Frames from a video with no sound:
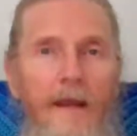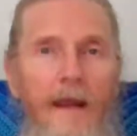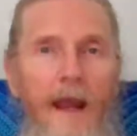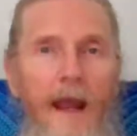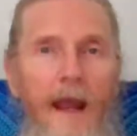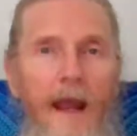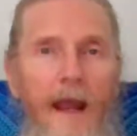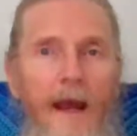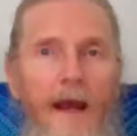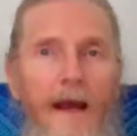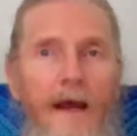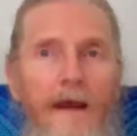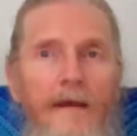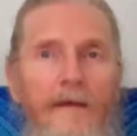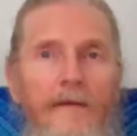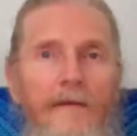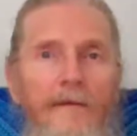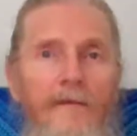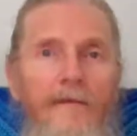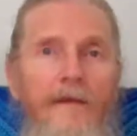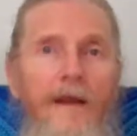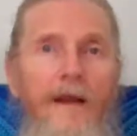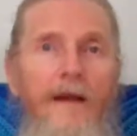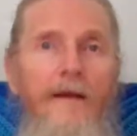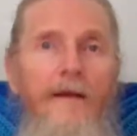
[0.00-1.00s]
and
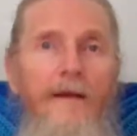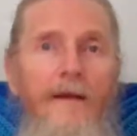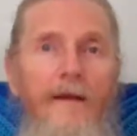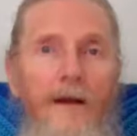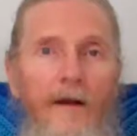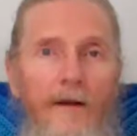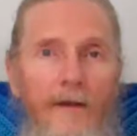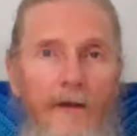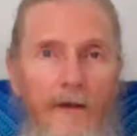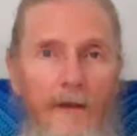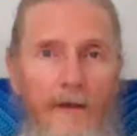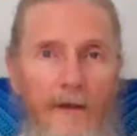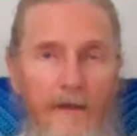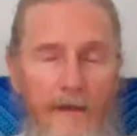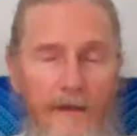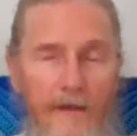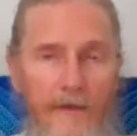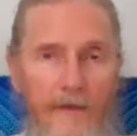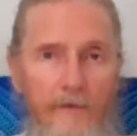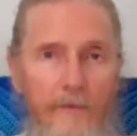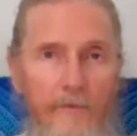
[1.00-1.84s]
secondarily his